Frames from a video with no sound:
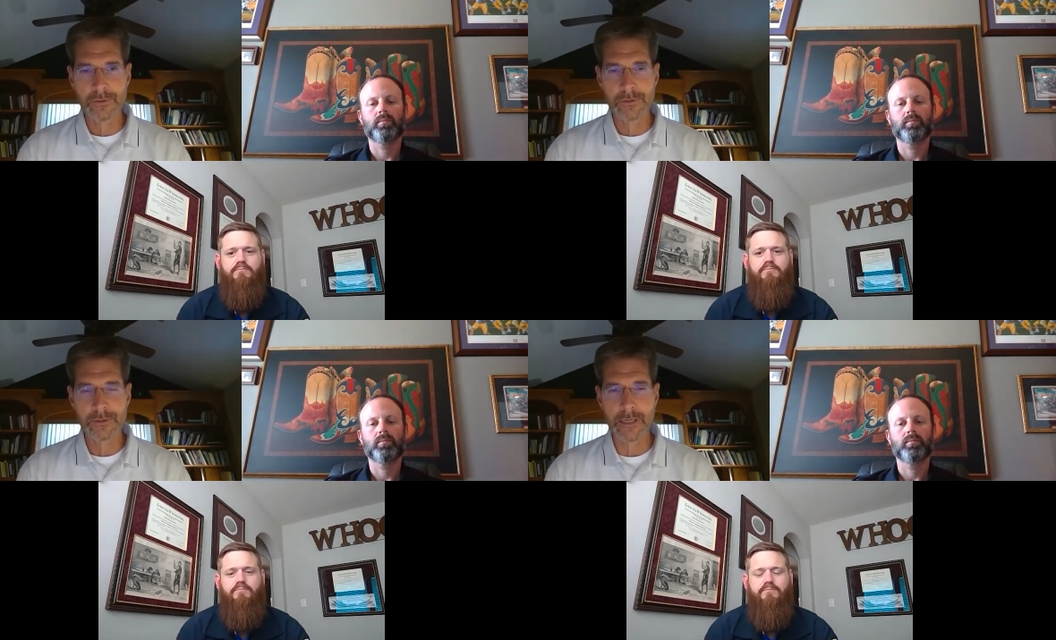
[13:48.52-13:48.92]

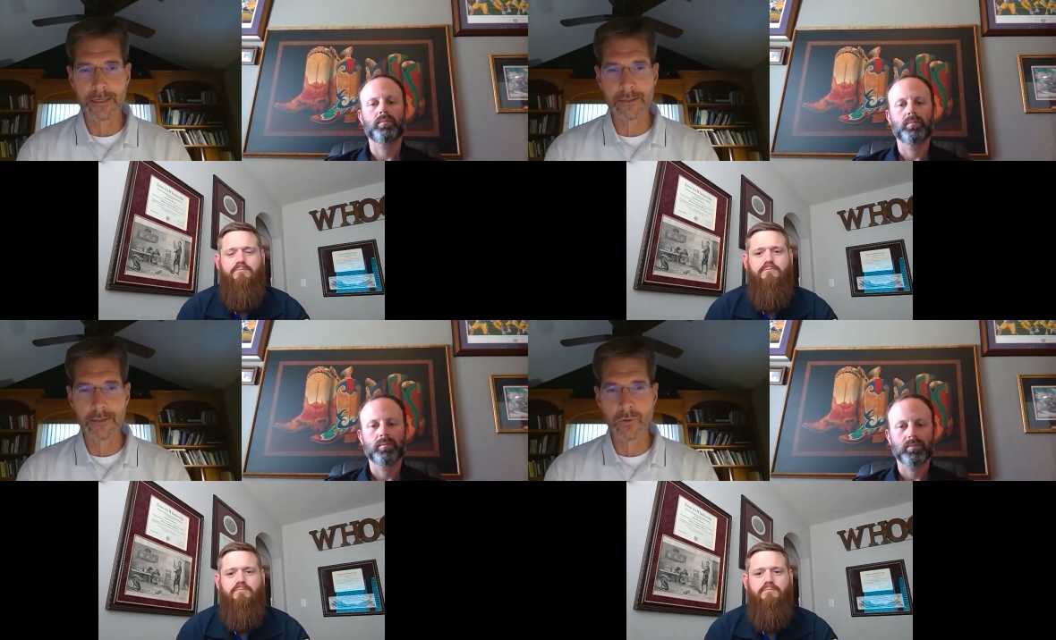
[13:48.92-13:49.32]

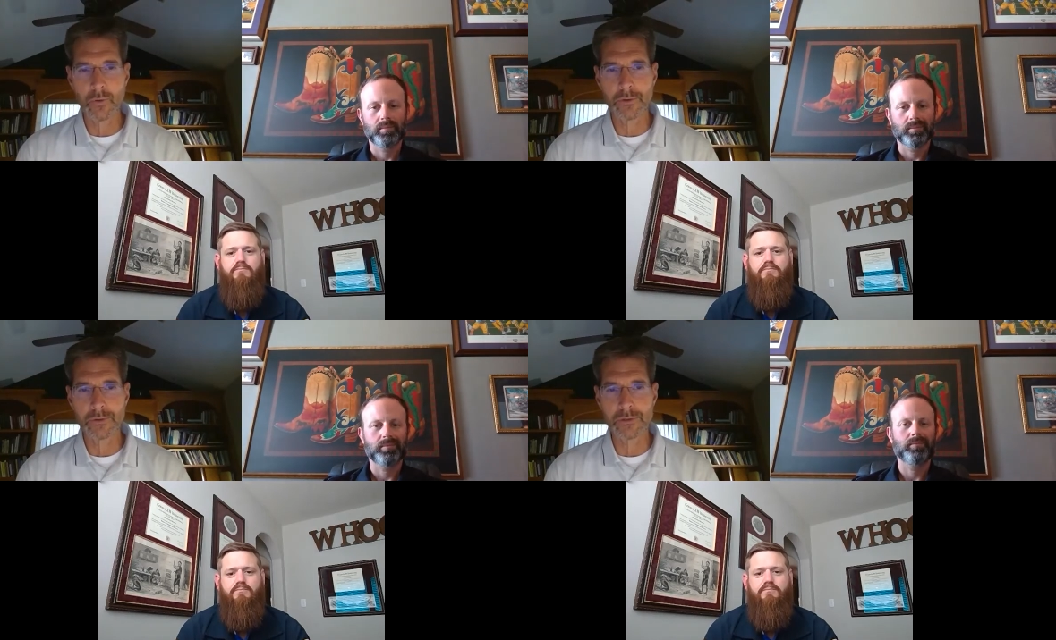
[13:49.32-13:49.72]
Speaker 1: tighten it
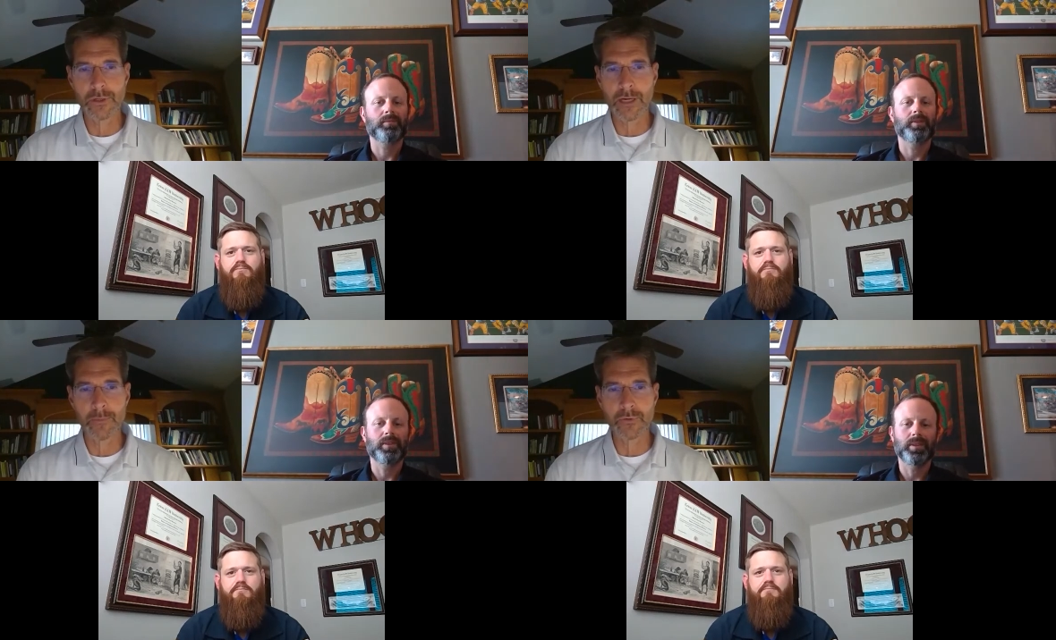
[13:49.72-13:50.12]
according to
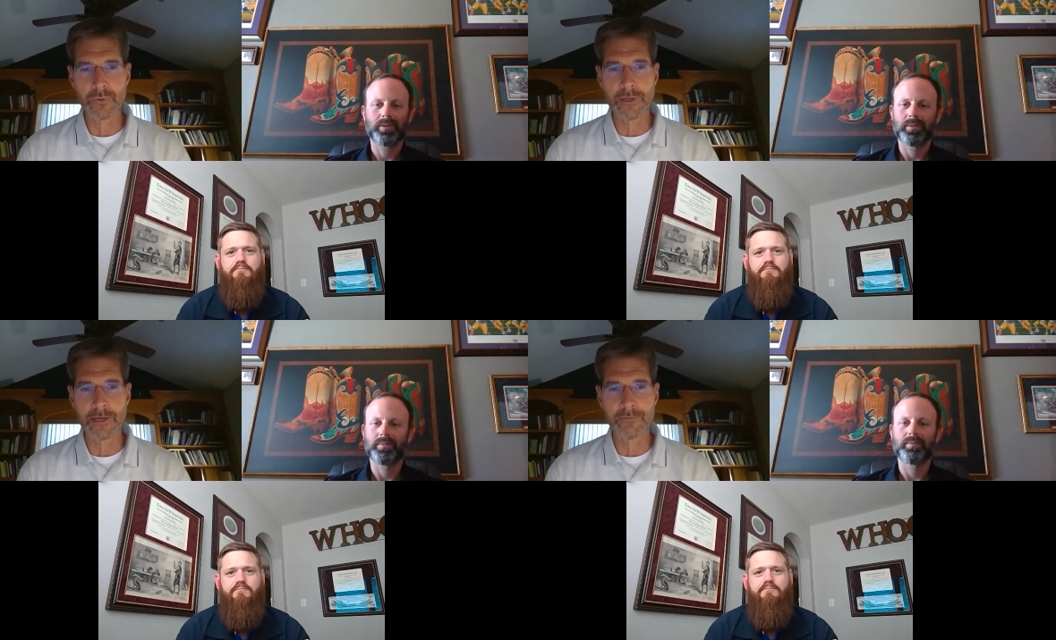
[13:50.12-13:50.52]
geometry,
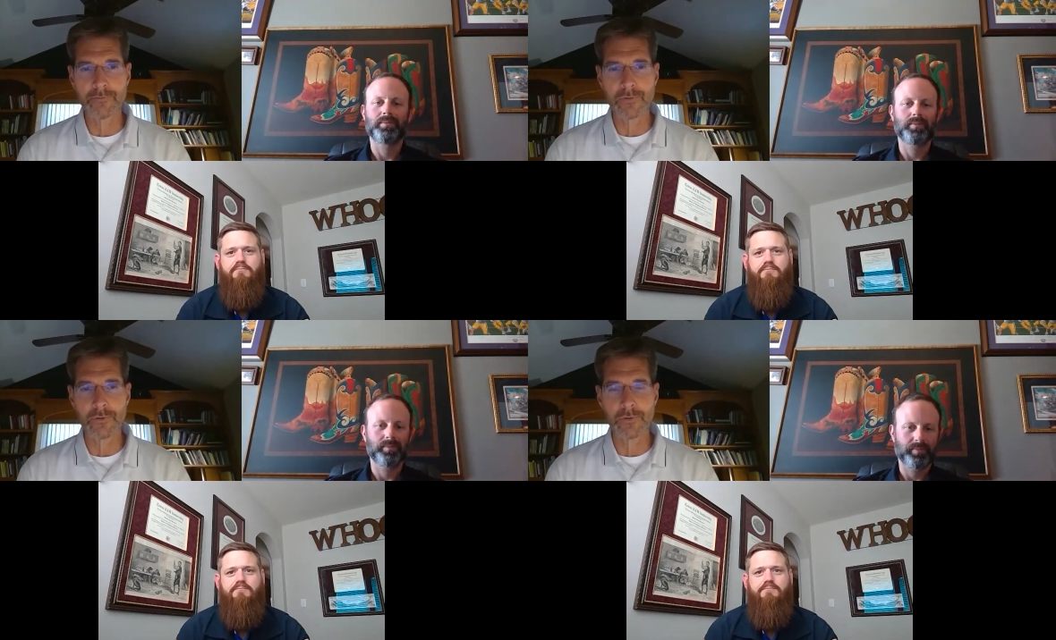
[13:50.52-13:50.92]
not
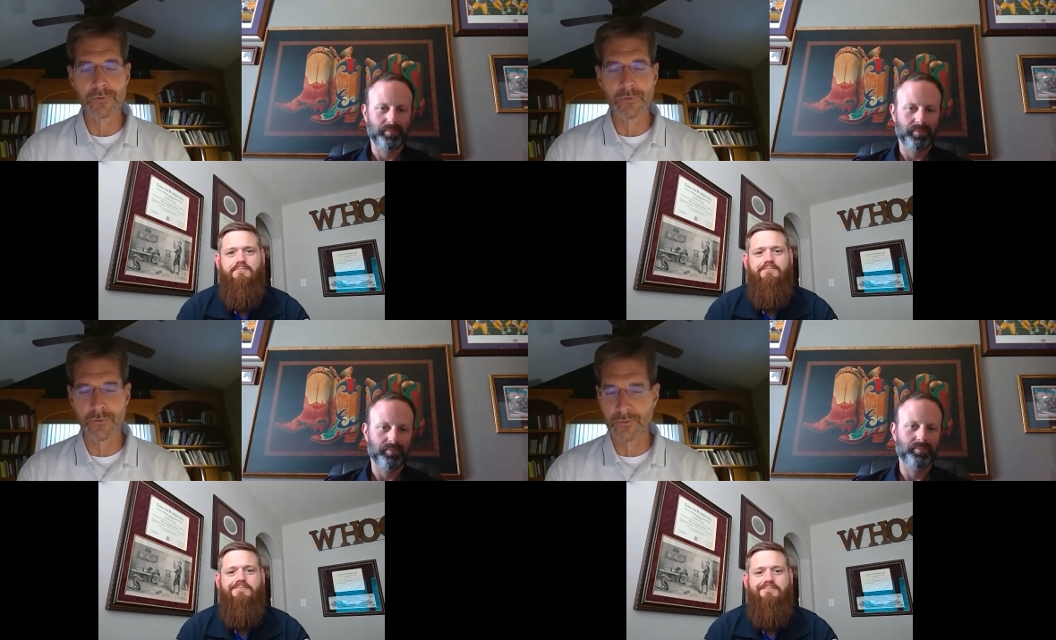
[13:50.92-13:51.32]
feel. Those are
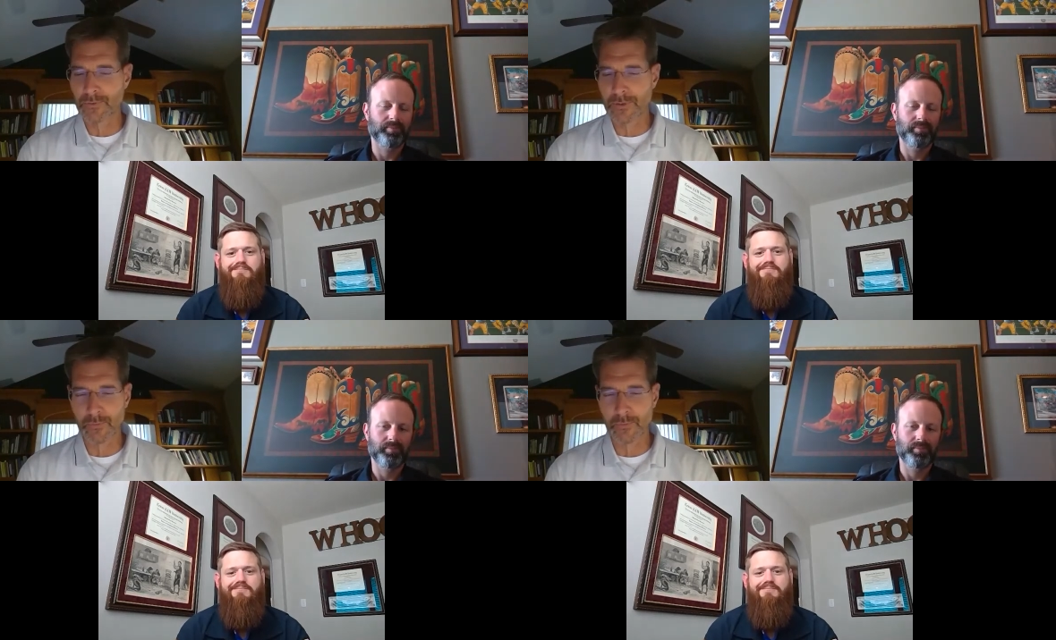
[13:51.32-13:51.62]
two that we